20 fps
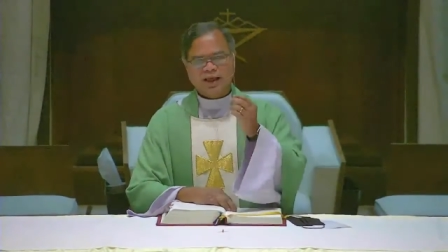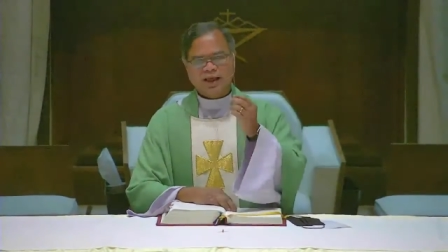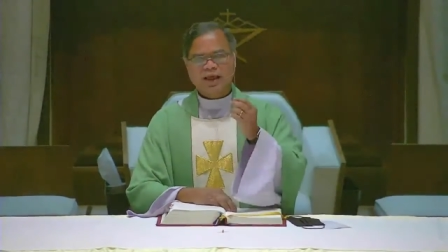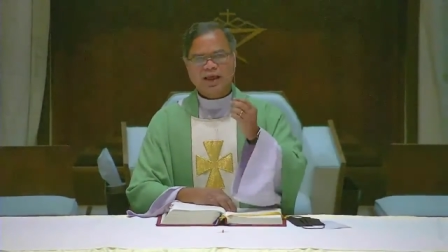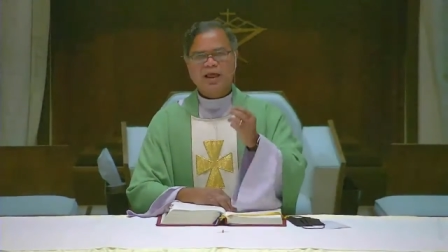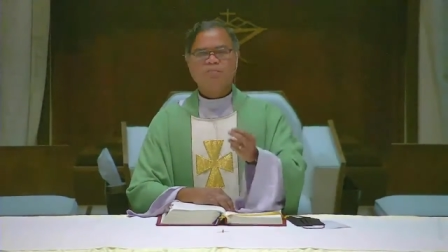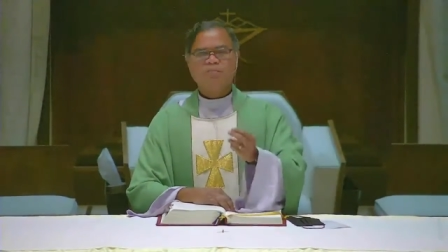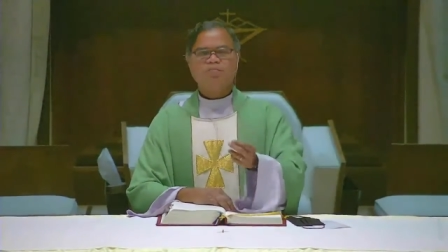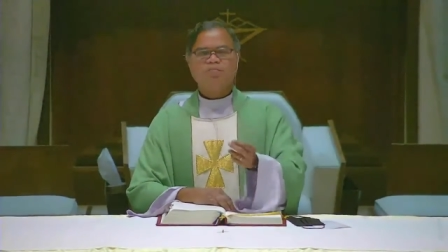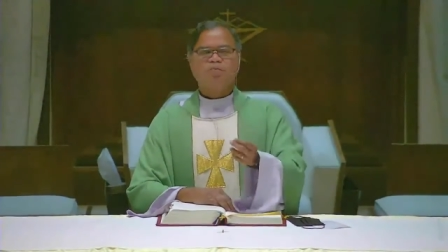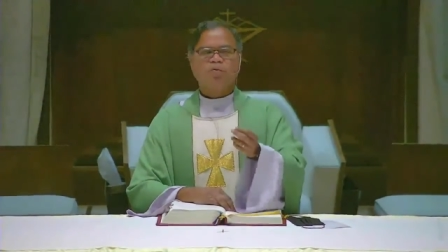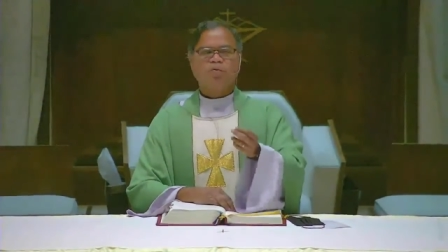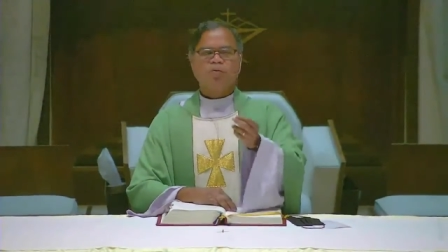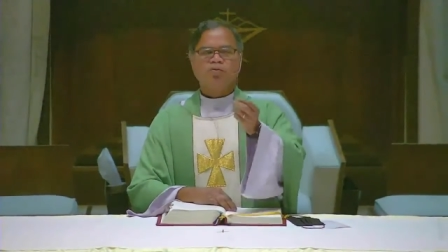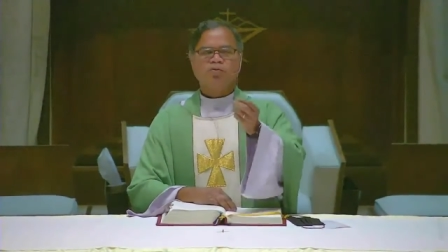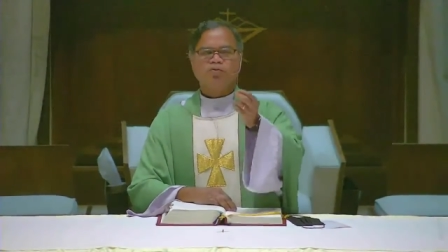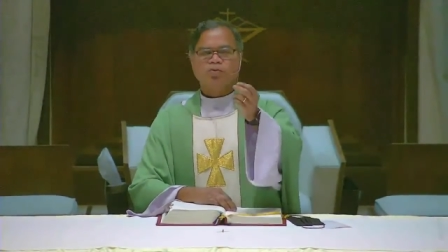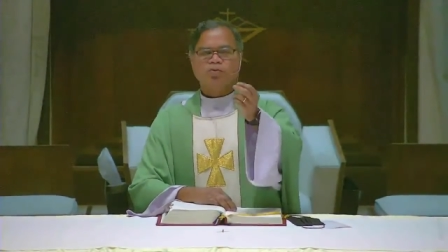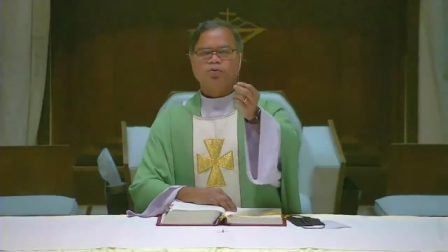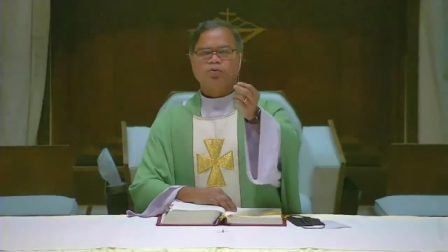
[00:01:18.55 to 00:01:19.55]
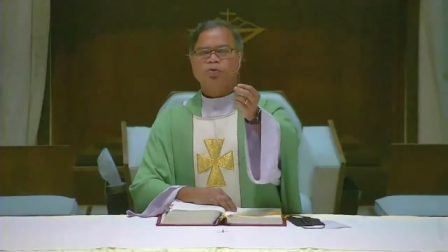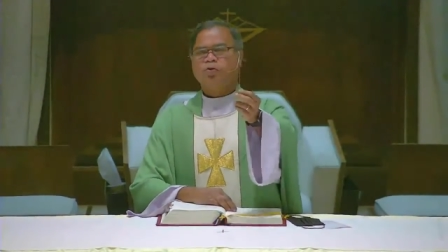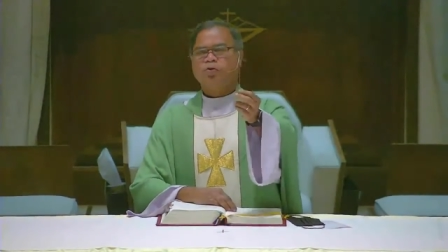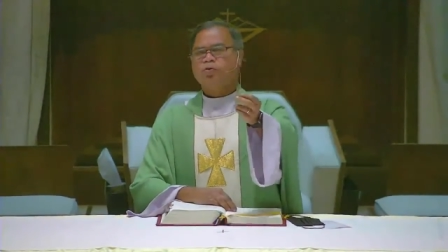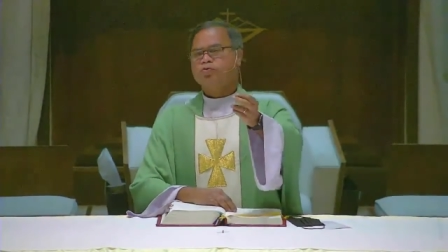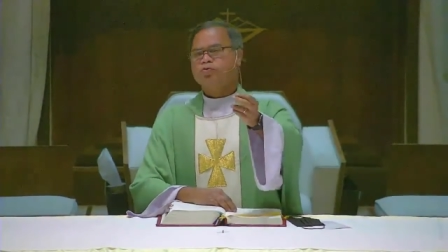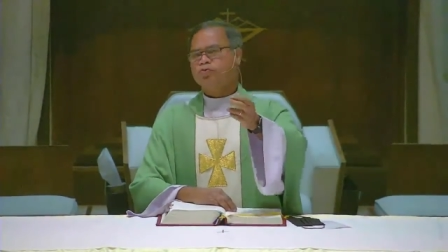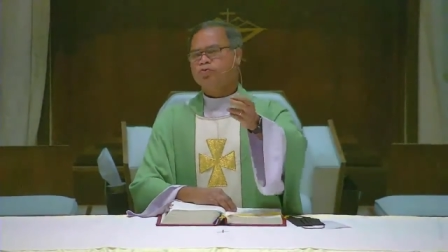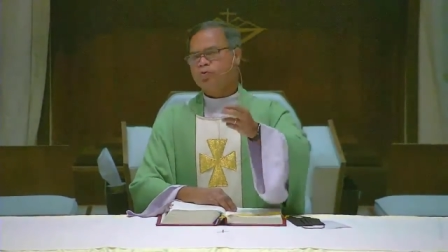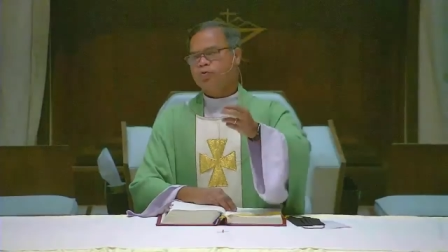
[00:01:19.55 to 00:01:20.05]
and helpful
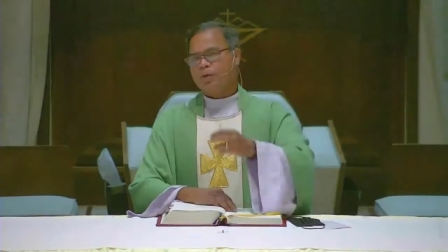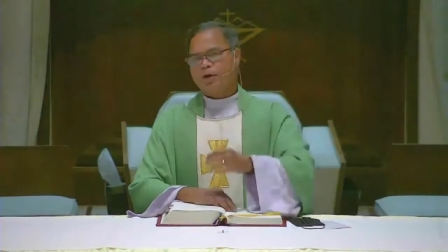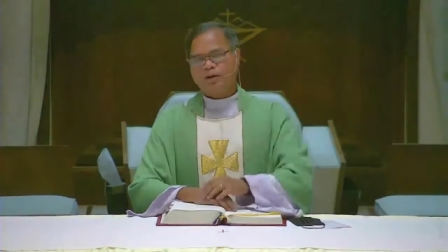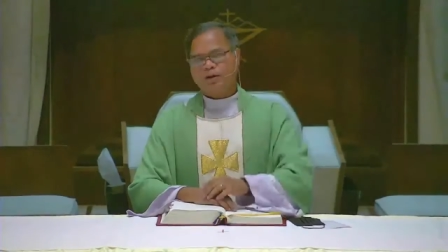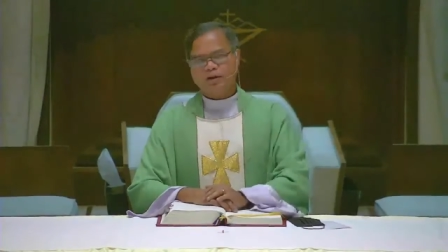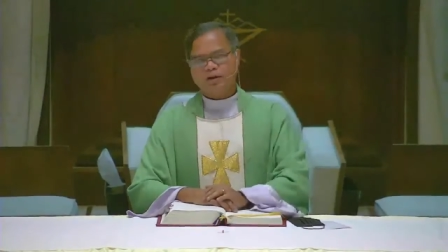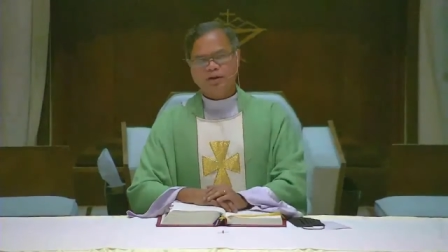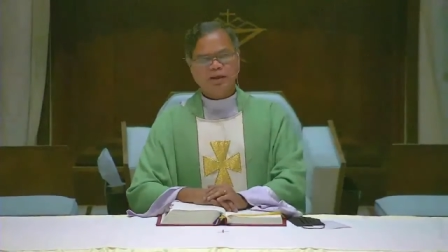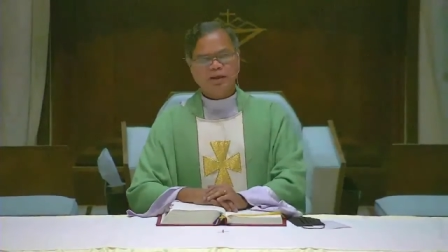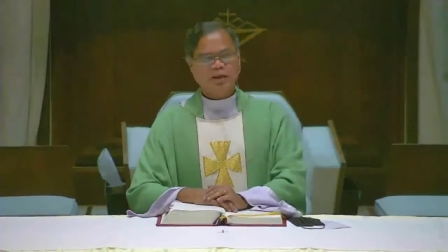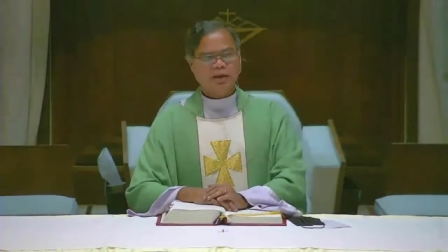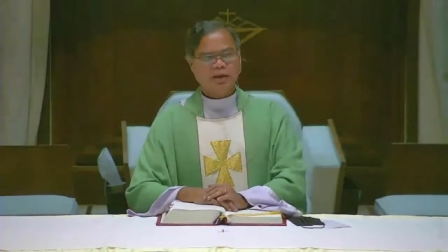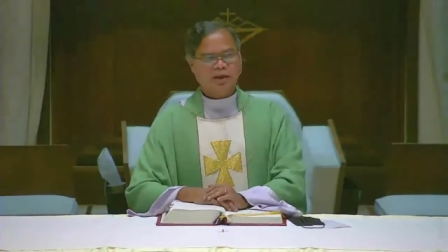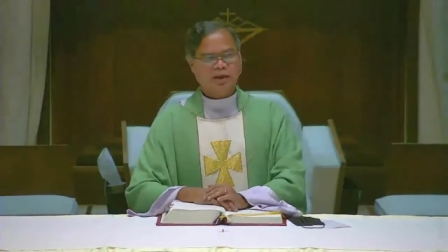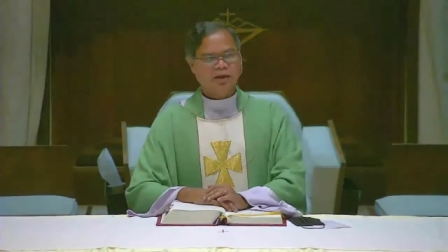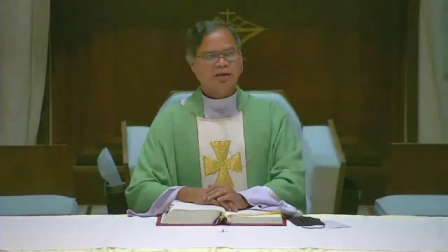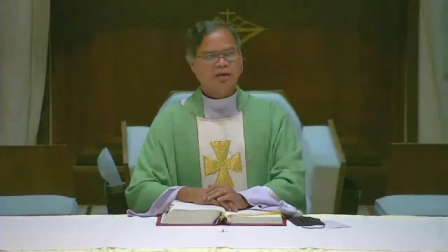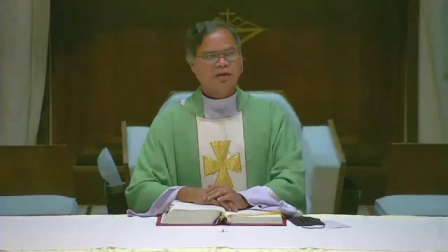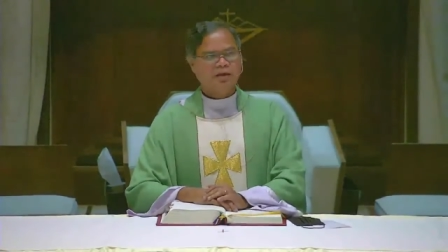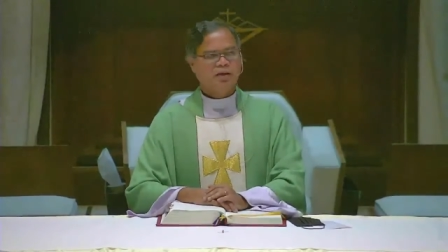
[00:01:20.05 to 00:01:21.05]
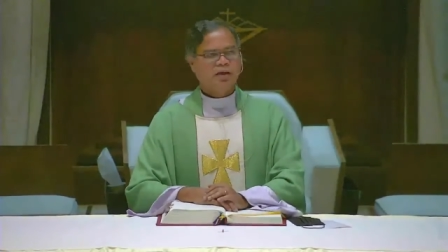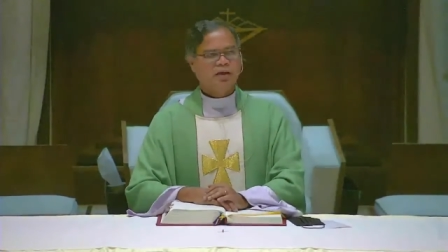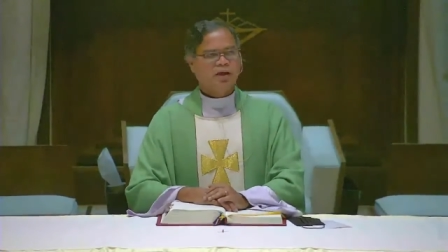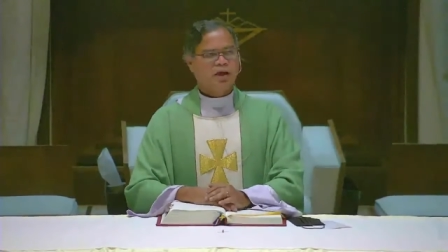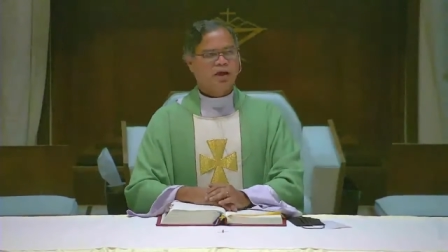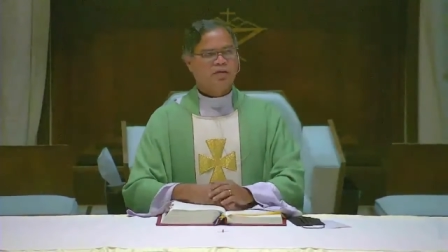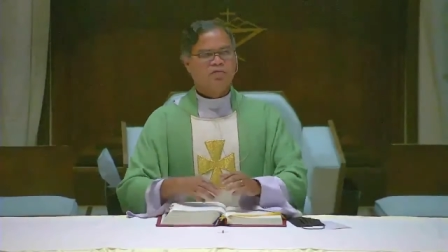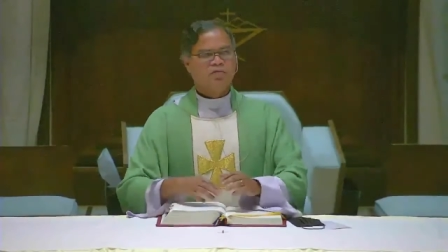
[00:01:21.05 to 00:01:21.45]
to those who are in need,